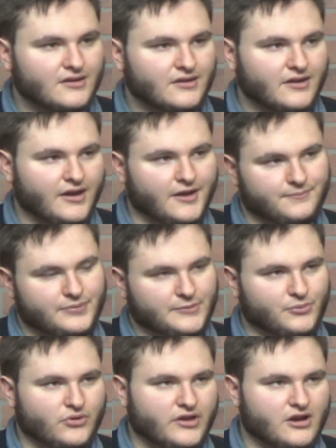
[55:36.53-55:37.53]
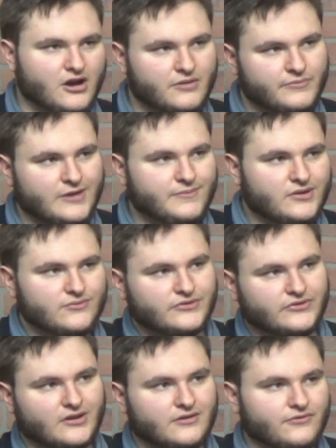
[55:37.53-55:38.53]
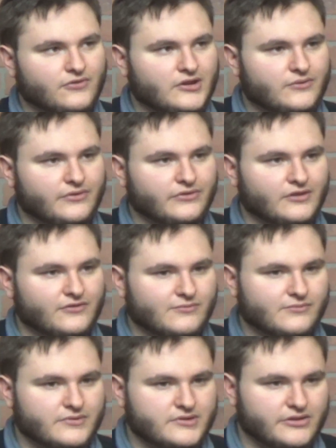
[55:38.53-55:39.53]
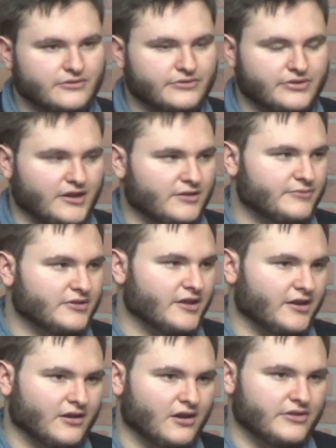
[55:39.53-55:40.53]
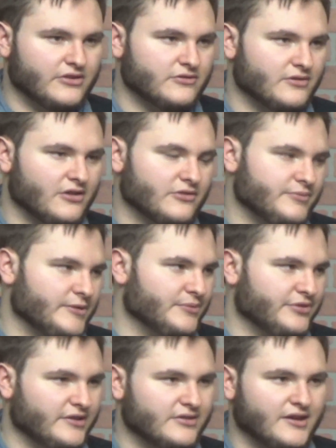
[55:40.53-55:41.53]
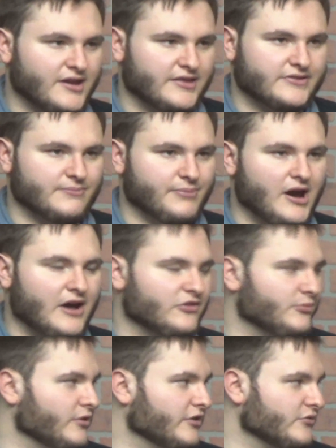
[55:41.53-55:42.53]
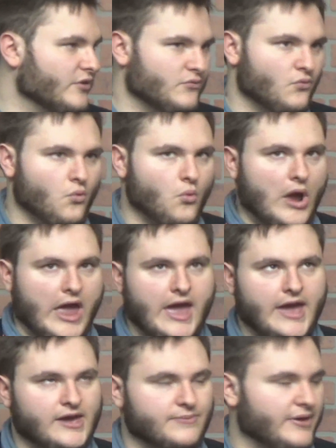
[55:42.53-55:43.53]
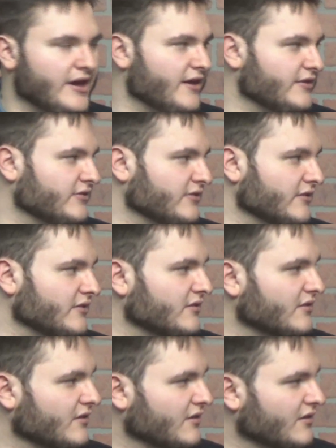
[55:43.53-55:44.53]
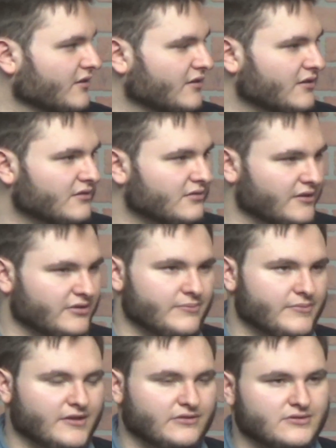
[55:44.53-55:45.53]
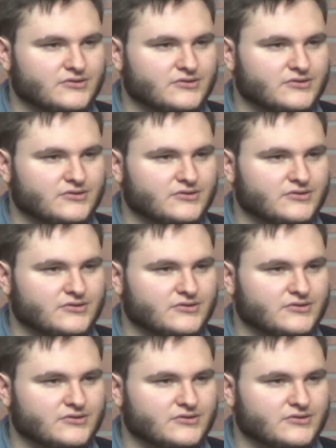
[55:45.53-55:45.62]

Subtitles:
And people are like, oh, maybe it was like a frequency from another thing, but like other people think like it's impossible because it went way past it, like the message.